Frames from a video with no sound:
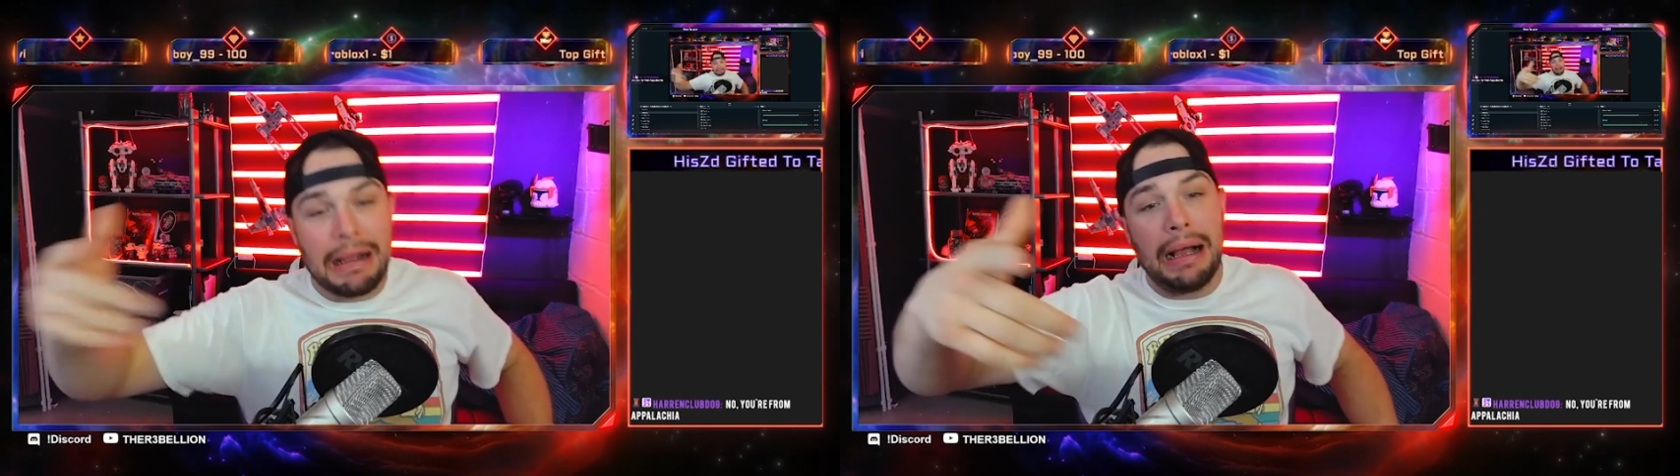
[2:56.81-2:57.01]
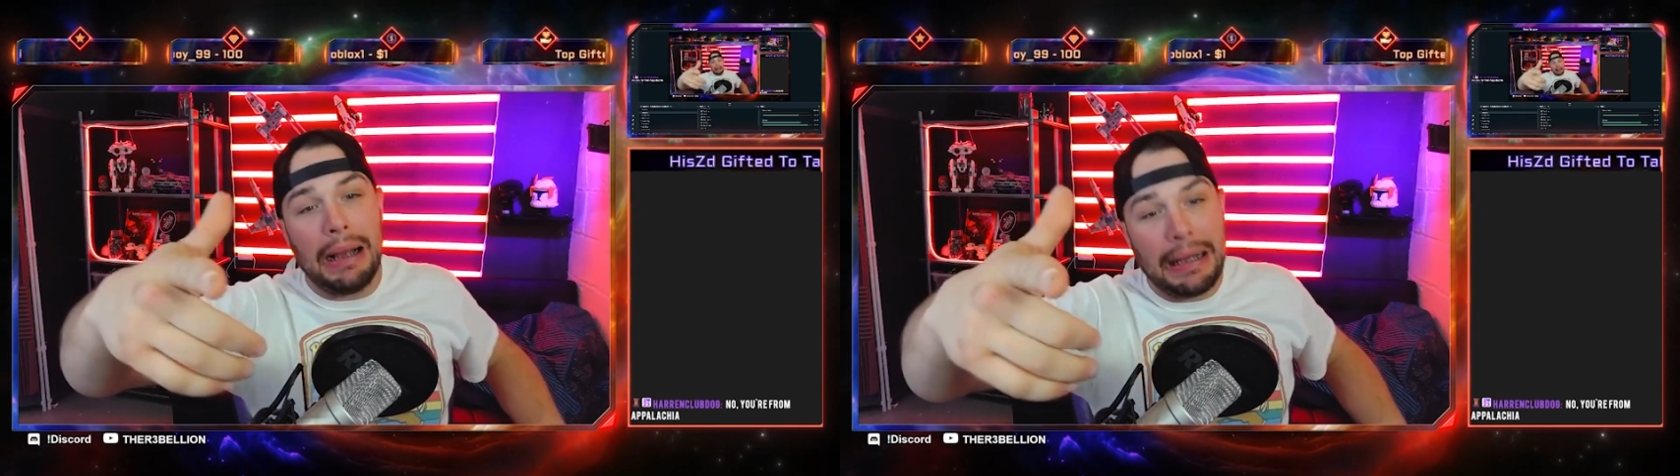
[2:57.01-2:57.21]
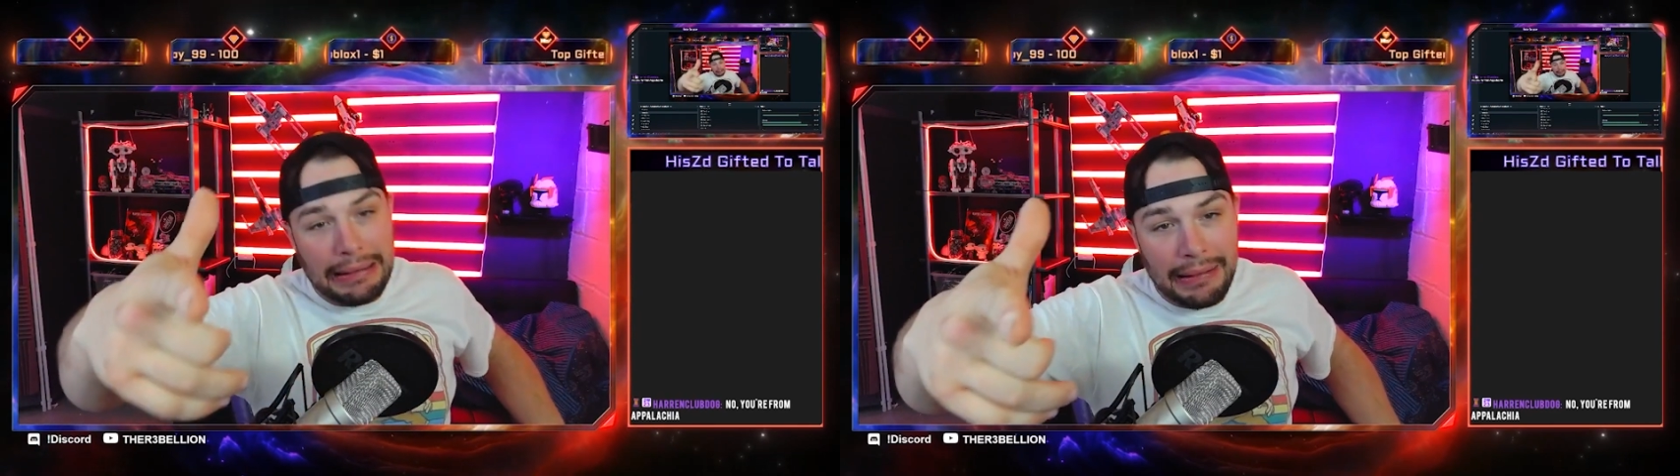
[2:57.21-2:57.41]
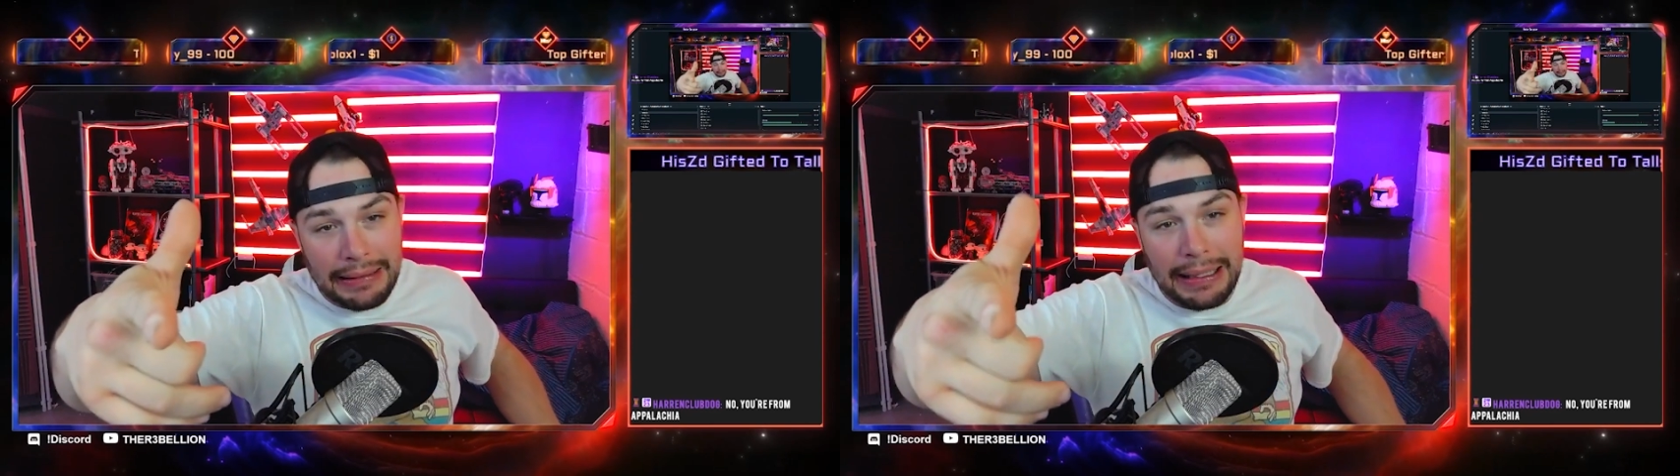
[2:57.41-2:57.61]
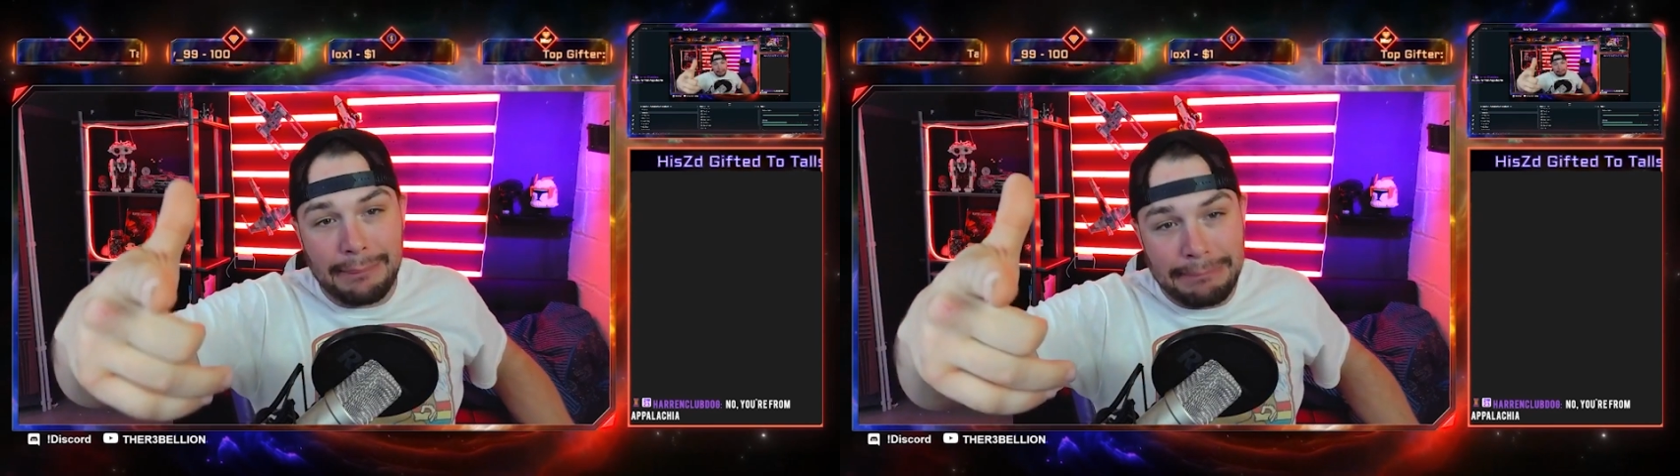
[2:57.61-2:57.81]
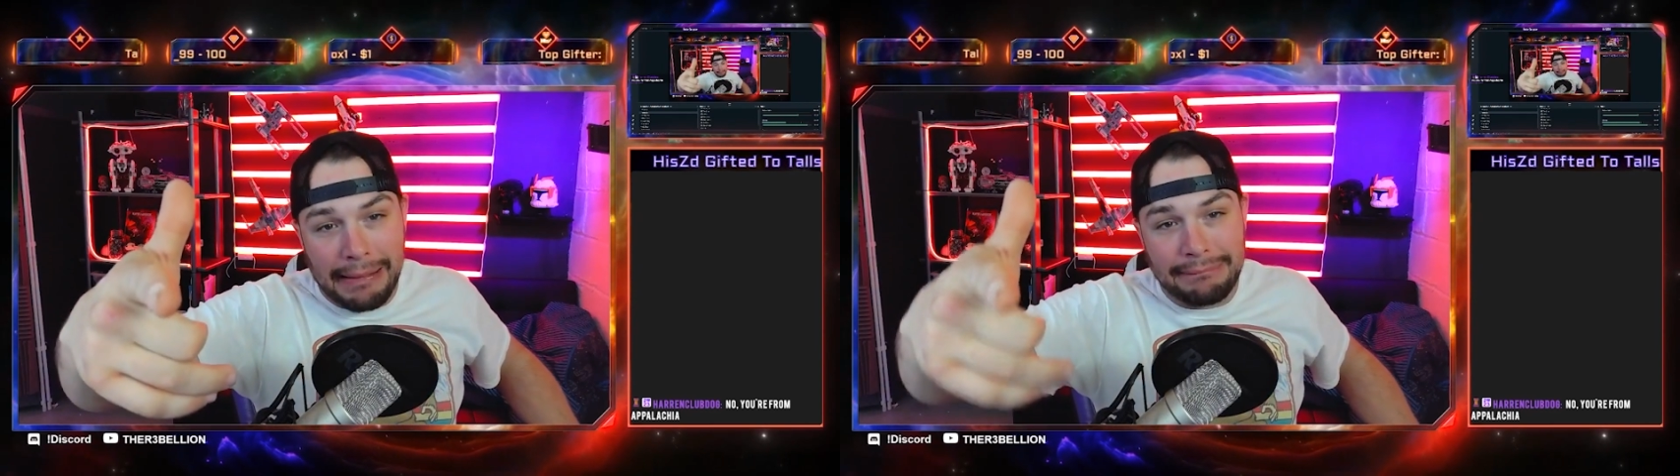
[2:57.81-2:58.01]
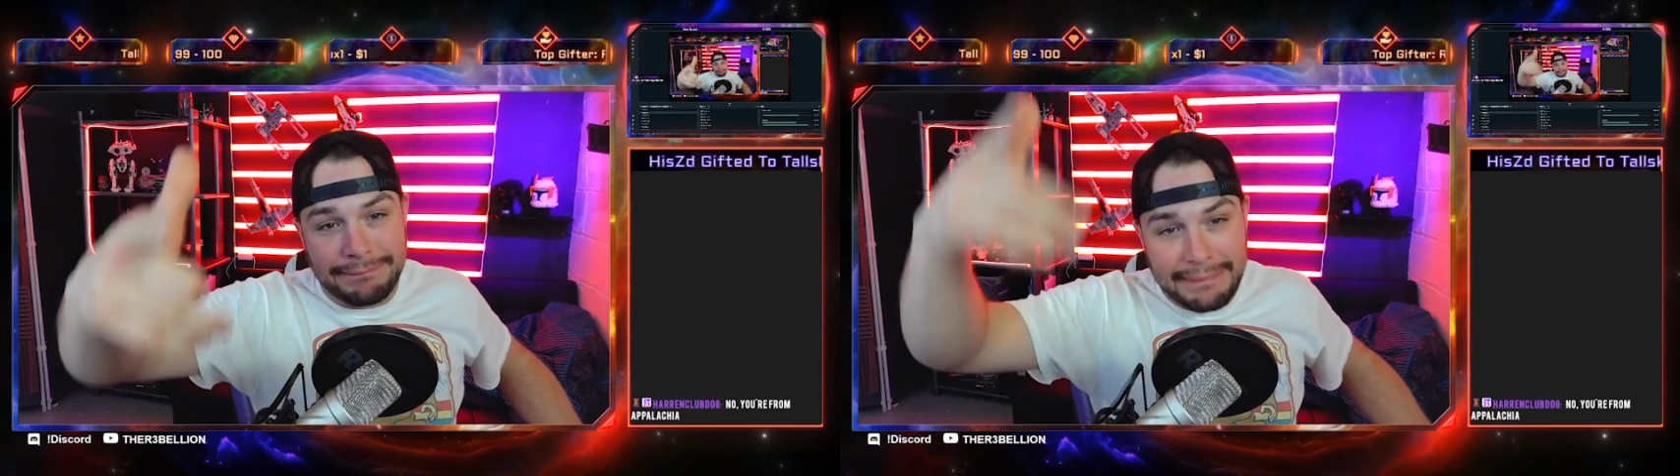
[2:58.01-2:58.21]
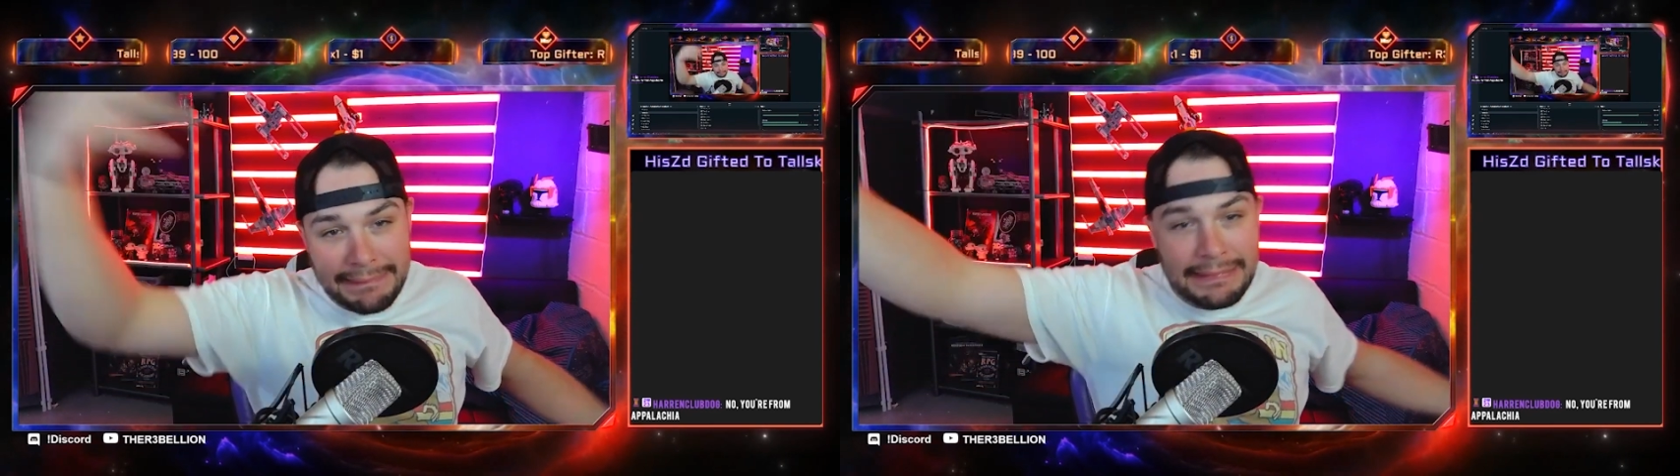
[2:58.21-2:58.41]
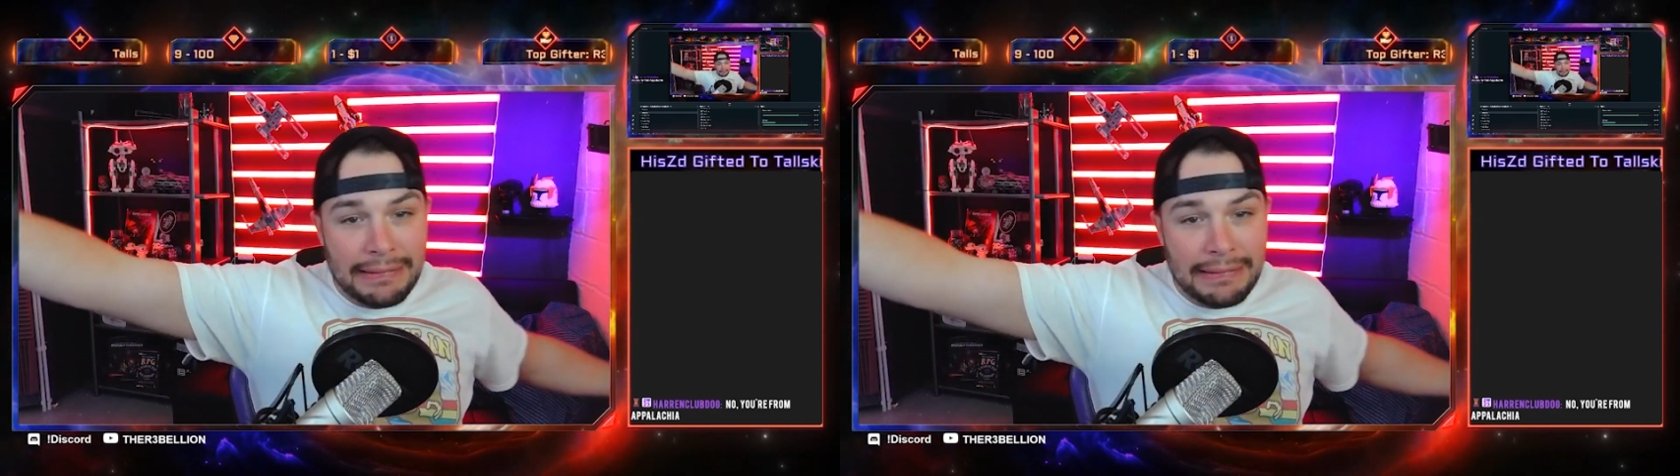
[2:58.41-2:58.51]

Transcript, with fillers: Uh, Kip Buffett,